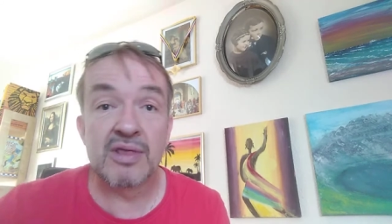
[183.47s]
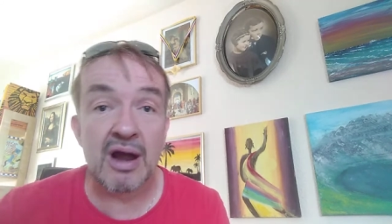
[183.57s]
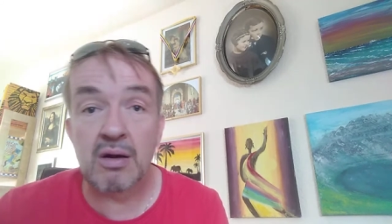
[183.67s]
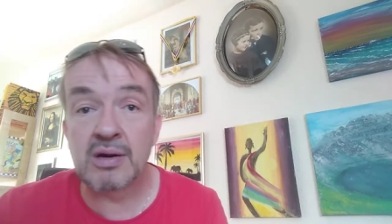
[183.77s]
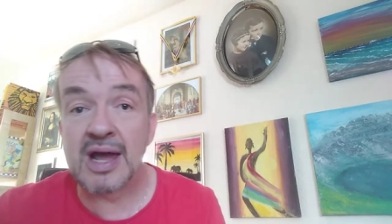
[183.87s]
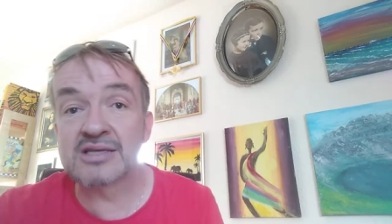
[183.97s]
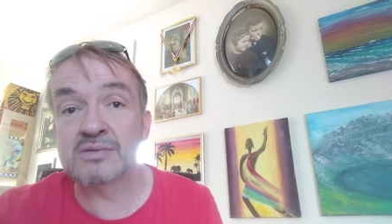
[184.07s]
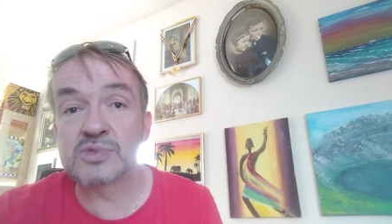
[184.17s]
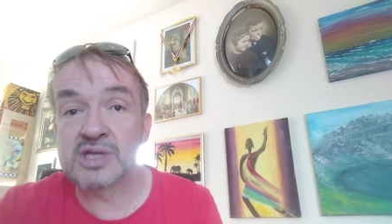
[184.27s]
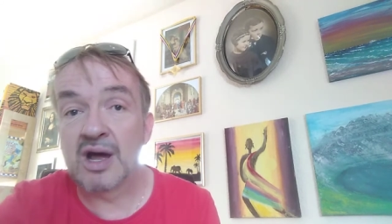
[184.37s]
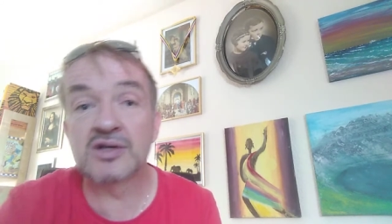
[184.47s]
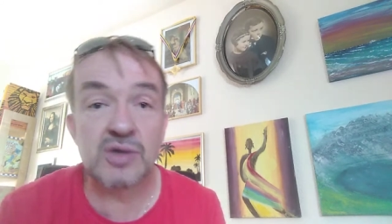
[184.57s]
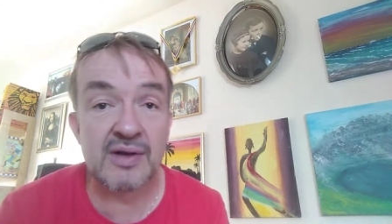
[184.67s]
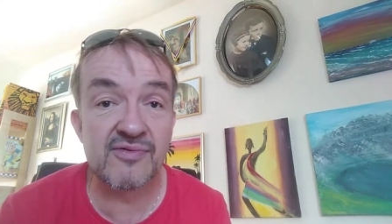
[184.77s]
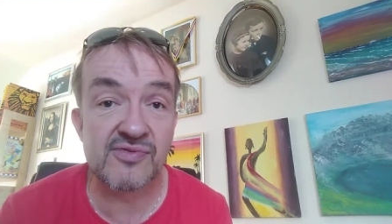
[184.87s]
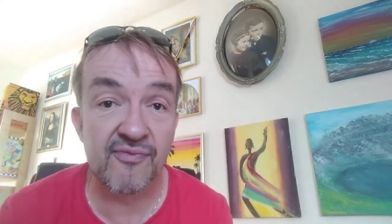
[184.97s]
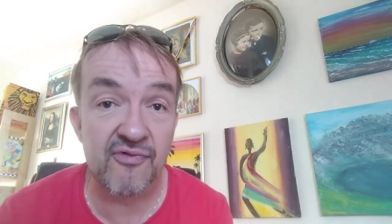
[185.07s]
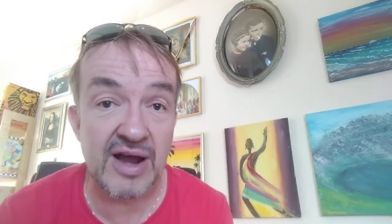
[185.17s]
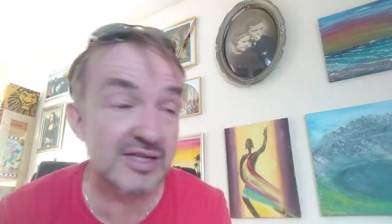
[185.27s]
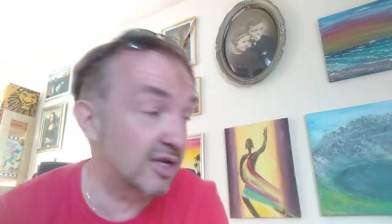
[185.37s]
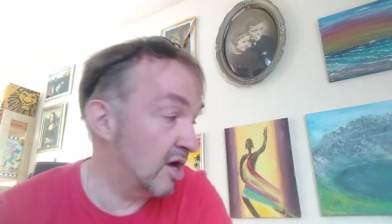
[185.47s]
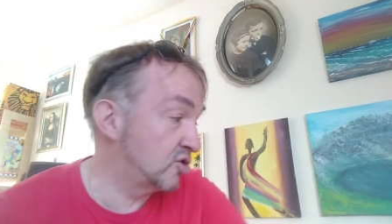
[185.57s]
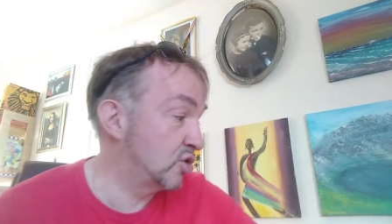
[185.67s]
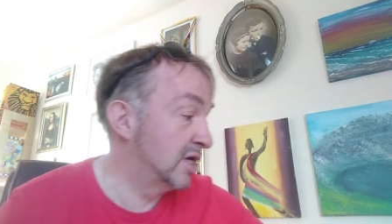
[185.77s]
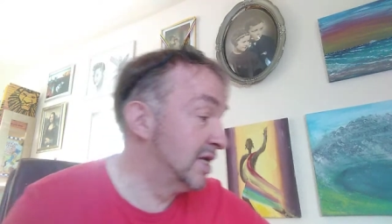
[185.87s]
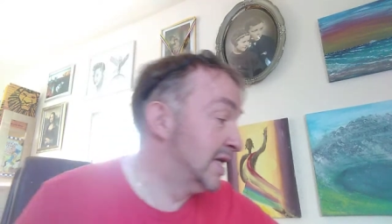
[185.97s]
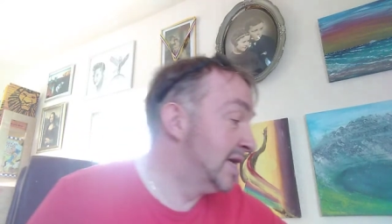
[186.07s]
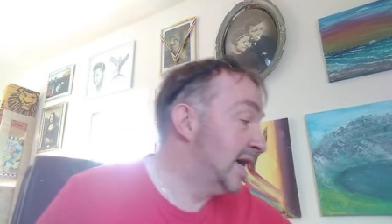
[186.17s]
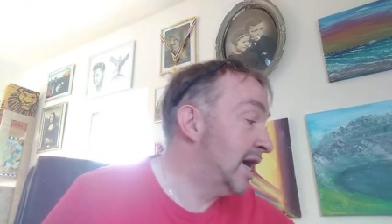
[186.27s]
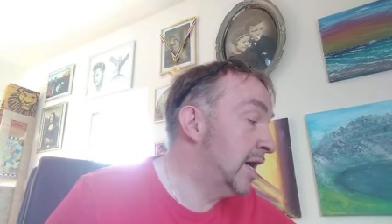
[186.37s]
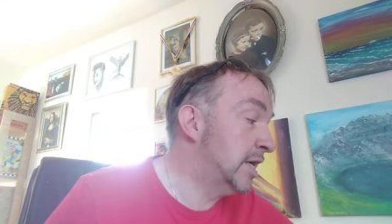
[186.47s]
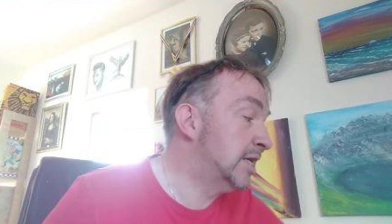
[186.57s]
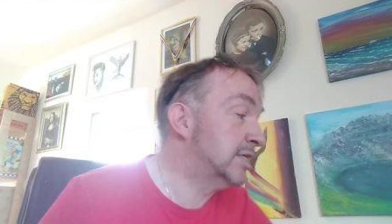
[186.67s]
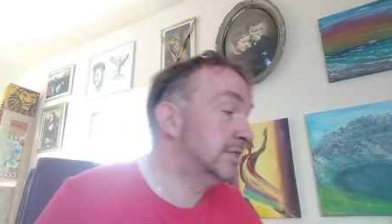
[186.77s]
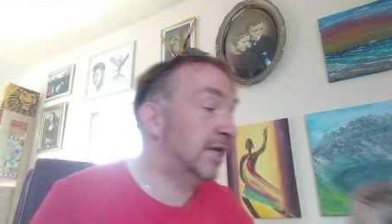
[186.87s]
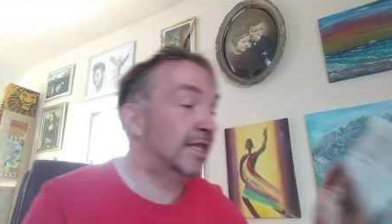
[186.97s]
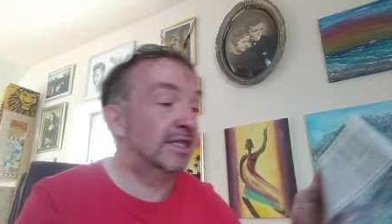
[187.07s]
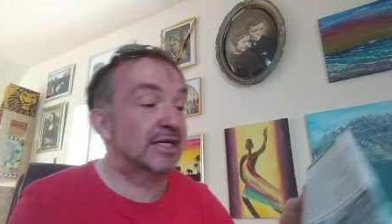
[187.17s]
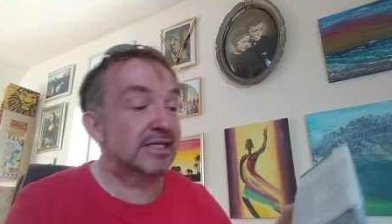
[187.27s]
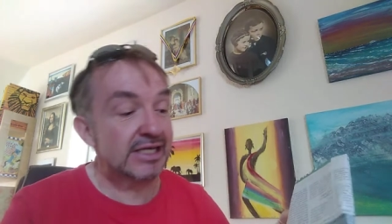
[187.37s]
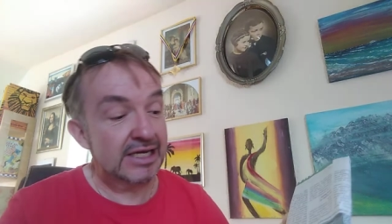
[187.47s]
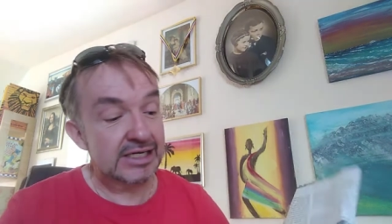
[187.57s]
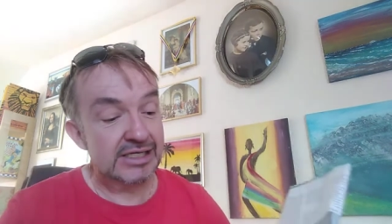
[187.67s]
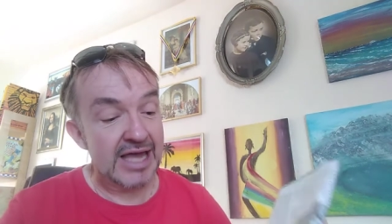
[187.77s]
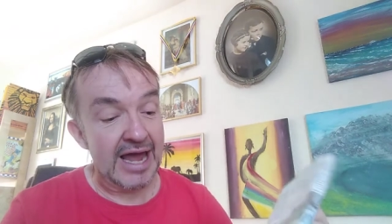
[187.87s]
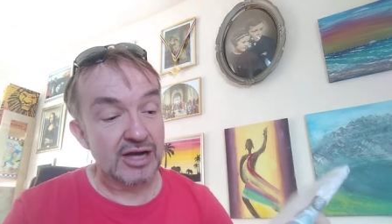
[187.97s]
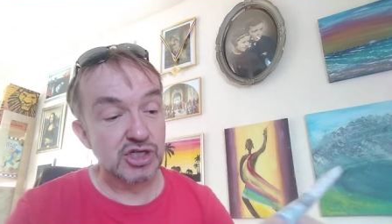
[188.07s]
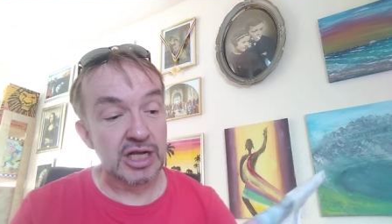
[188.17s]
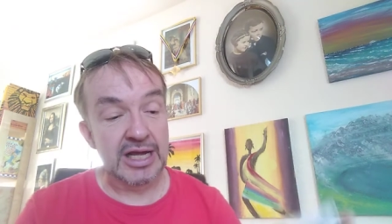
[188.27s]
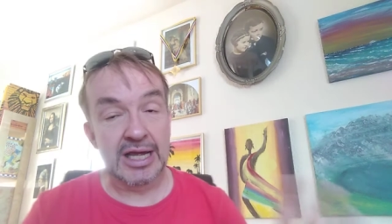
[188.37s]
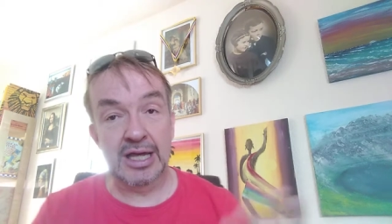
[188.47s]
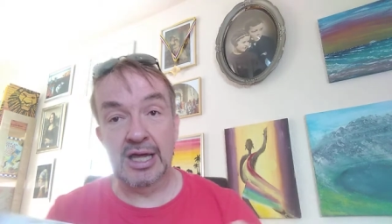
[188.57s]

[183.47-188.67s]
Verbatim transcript: there, and had some Sinatra and some Frank Sinatra. Uh, and this is actually